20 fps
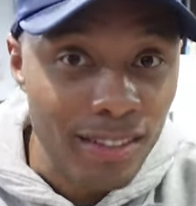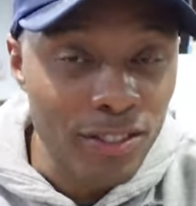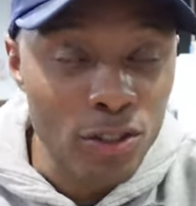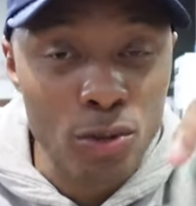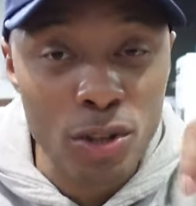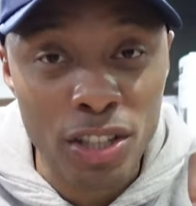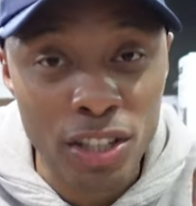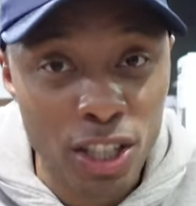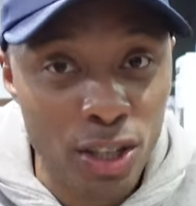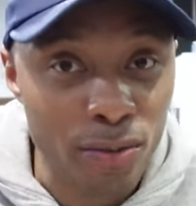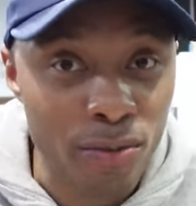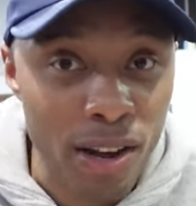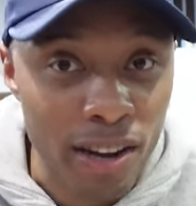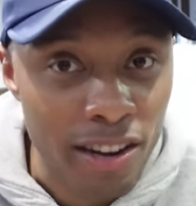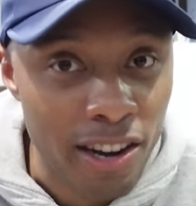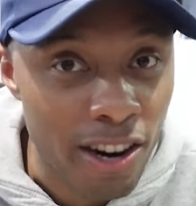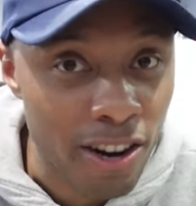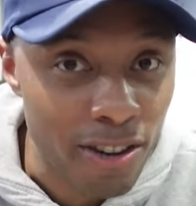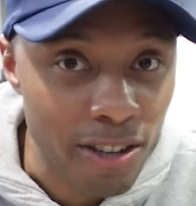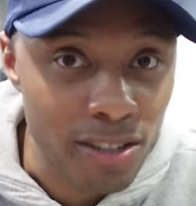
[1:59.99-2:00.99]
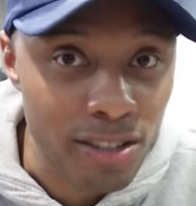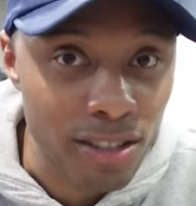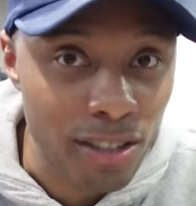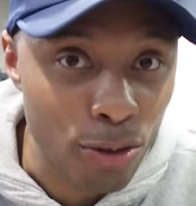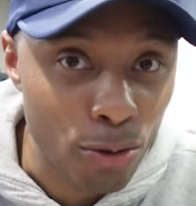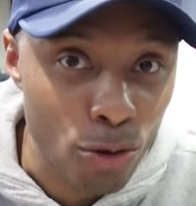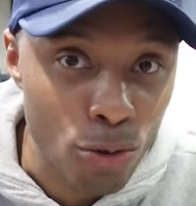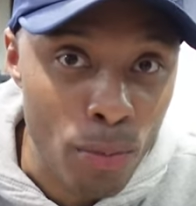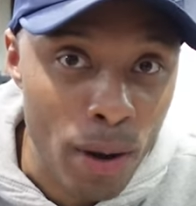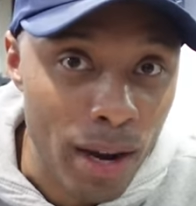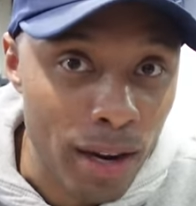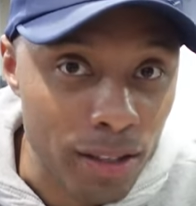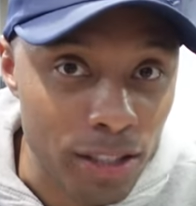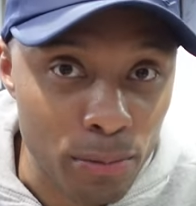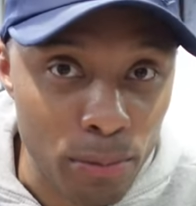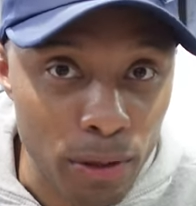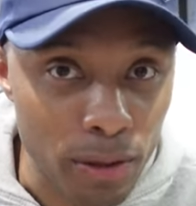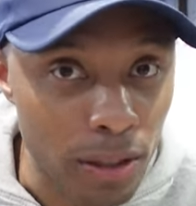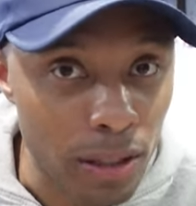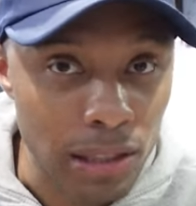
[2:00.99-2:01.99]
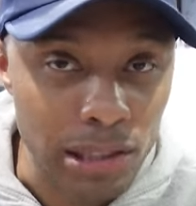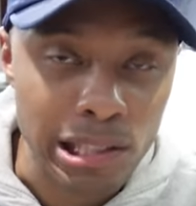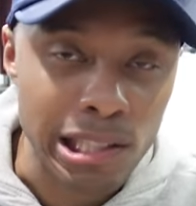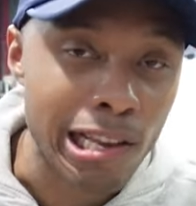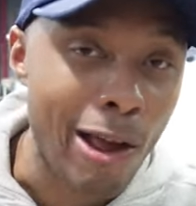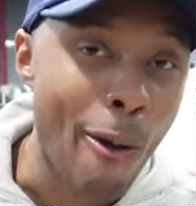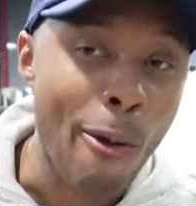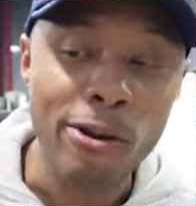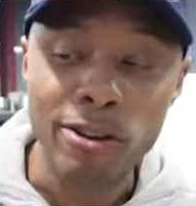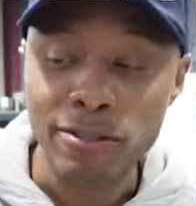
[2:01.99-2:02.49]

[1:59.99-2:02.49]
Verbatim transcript: you can live vicariously through my experience.